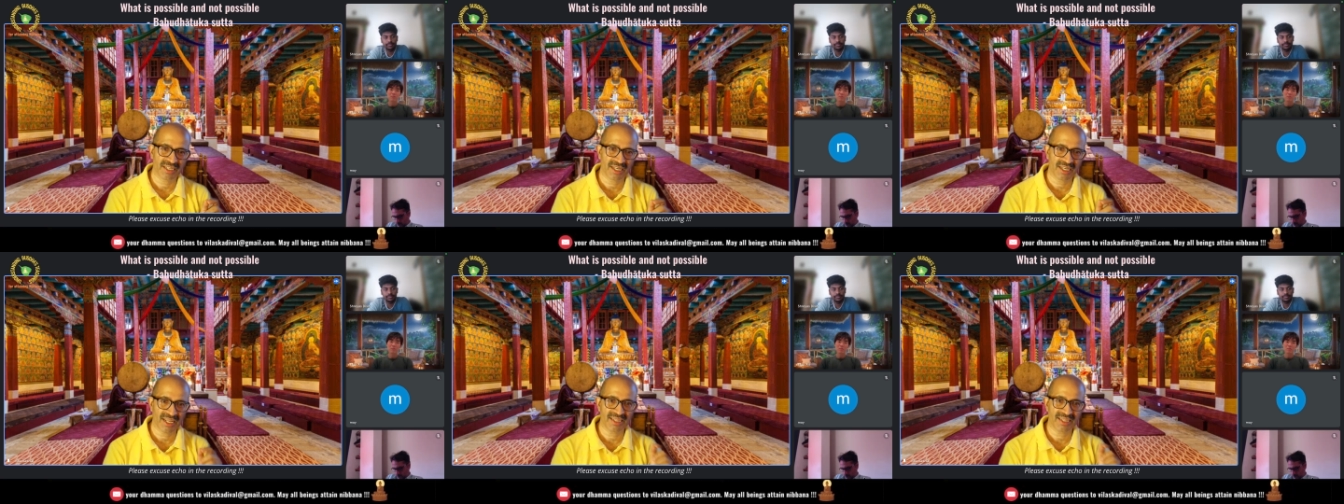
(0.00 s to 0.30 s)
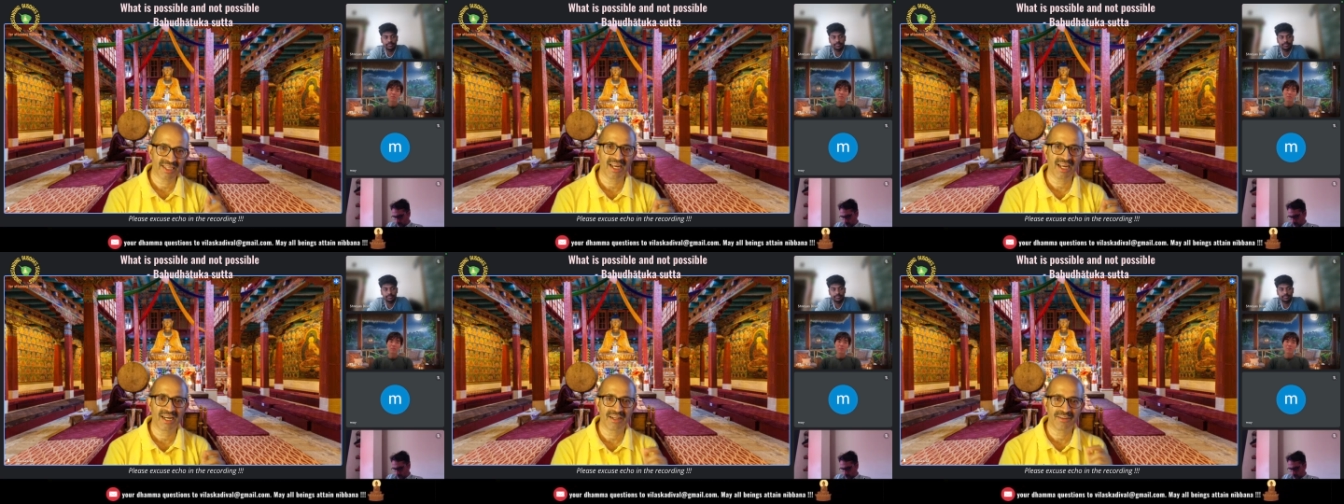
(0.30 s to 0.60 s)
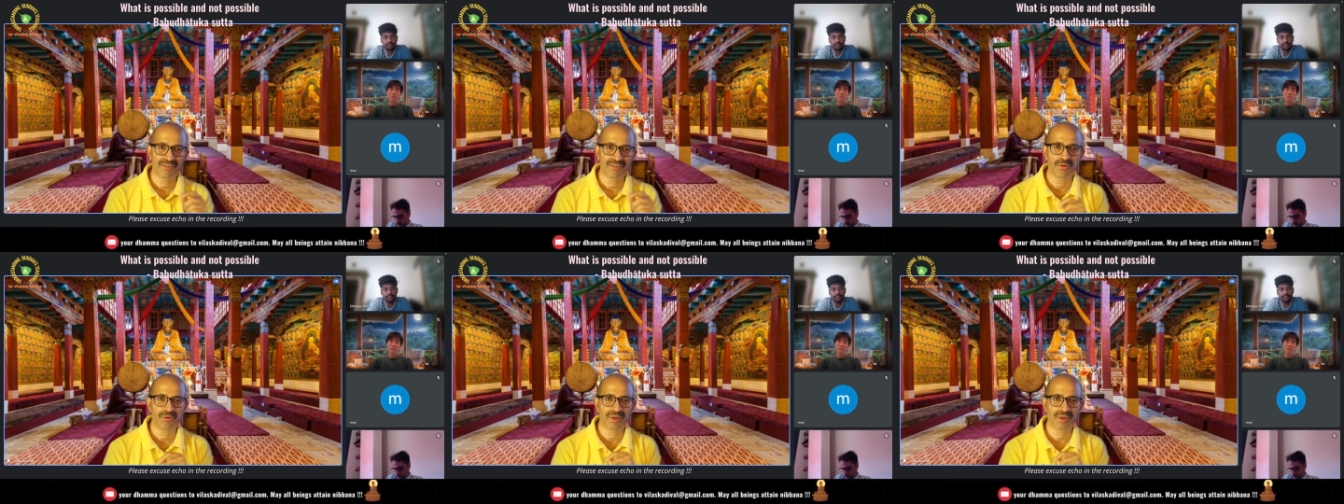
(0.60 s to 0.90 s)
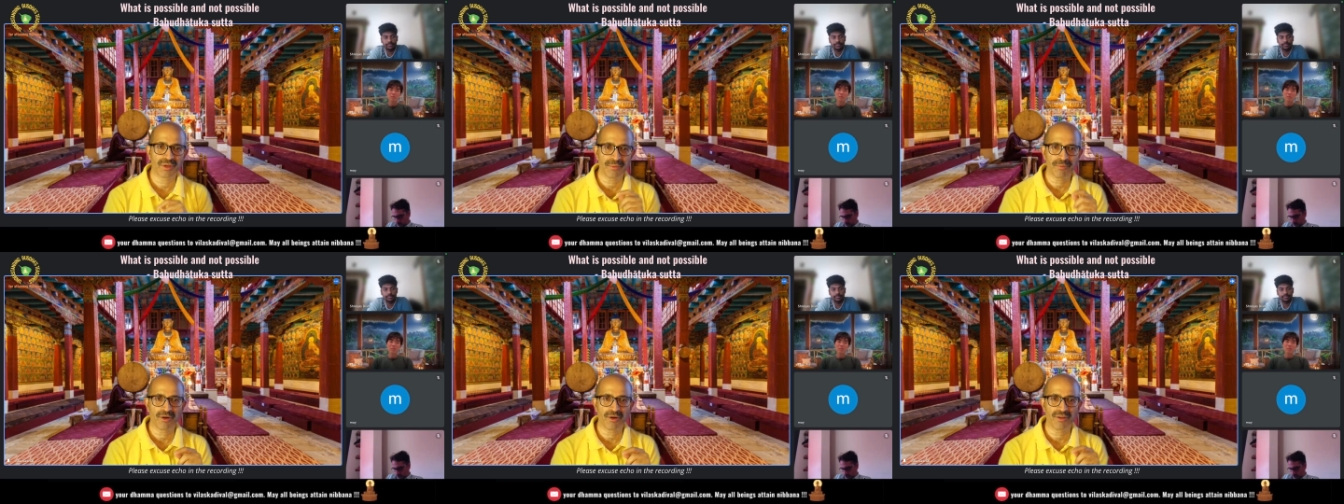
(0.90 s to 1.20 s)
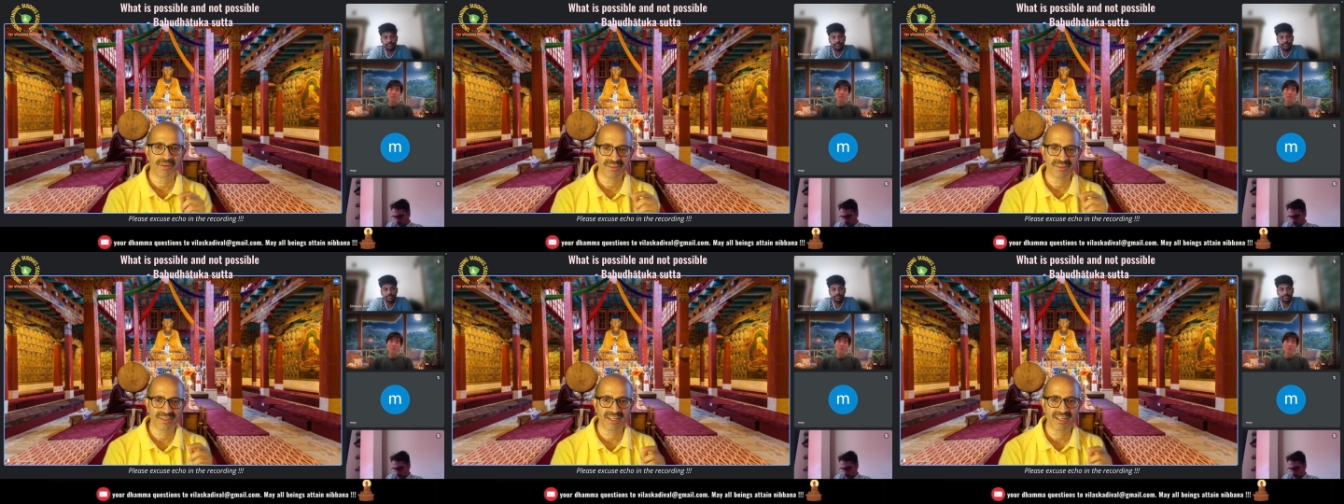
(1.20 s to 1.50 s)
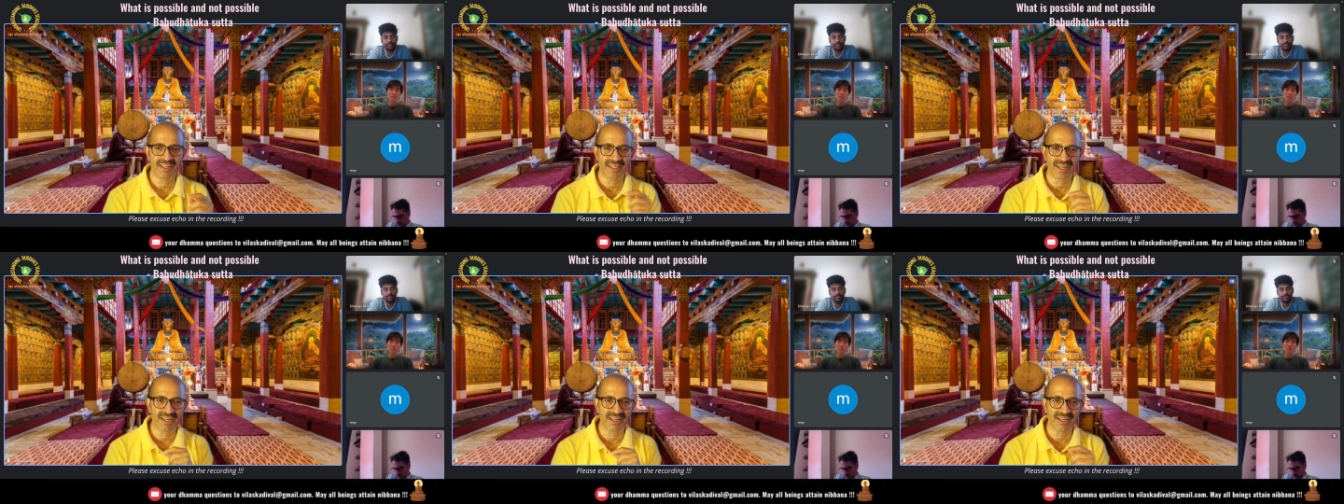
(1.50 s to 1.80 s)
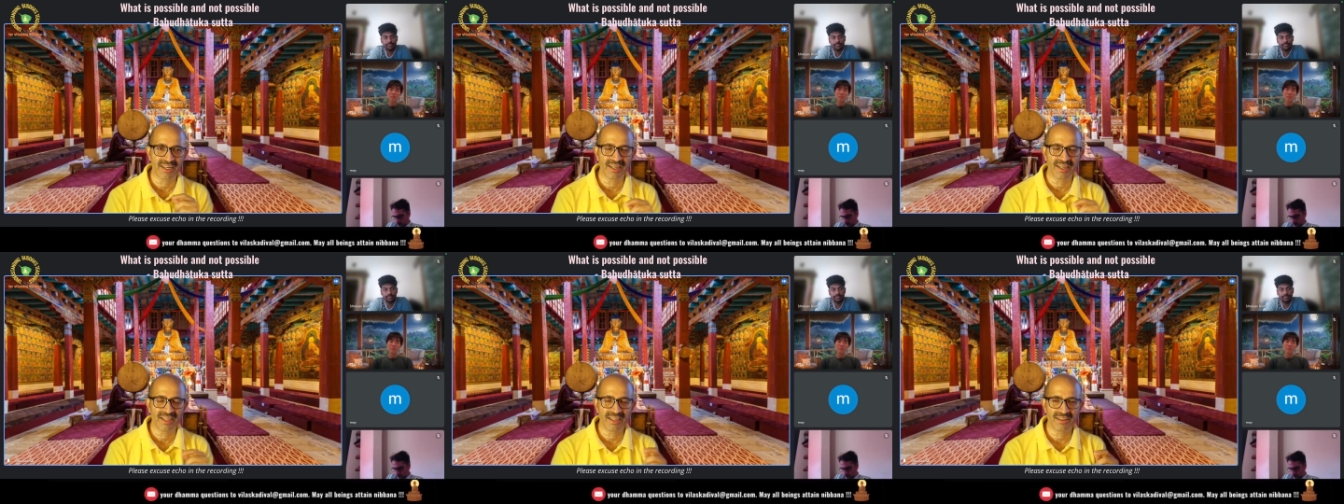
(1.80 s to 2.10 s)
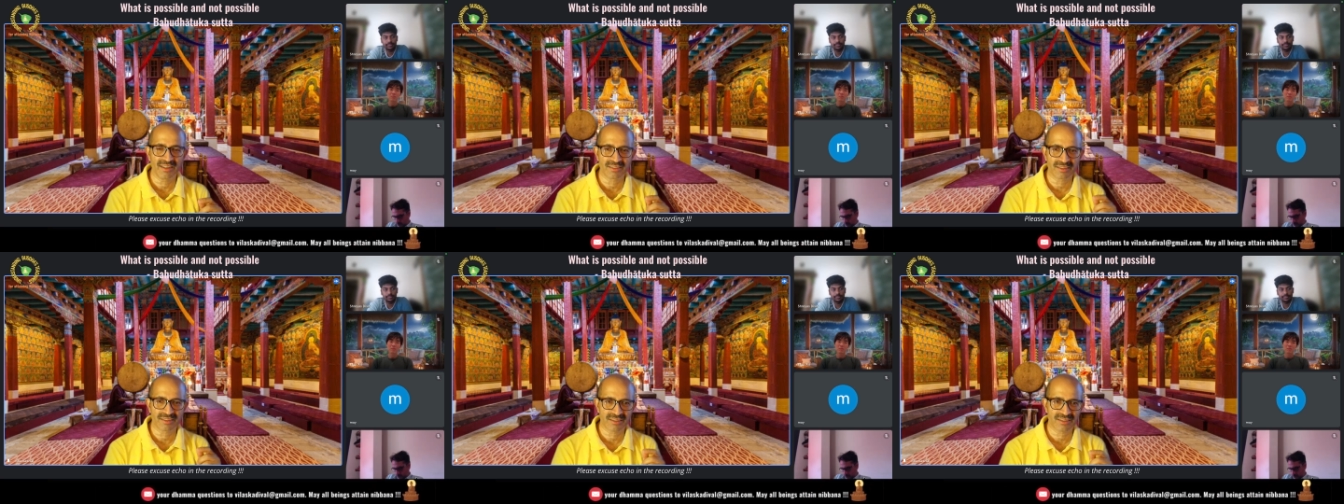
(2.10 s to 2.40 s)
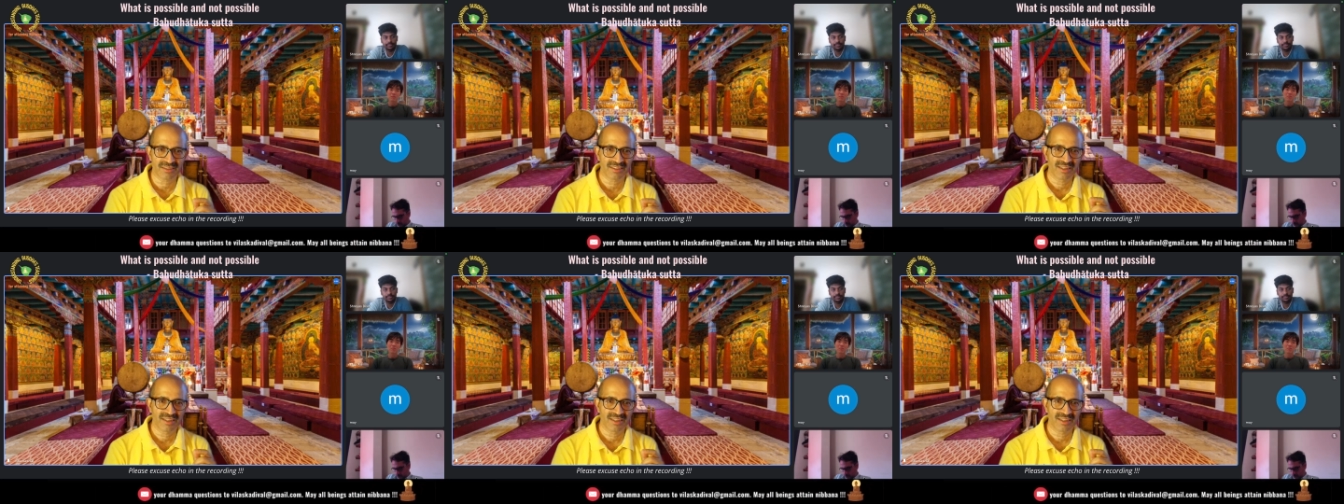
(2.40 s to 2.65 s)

like that, if you keep on seeing 10 years,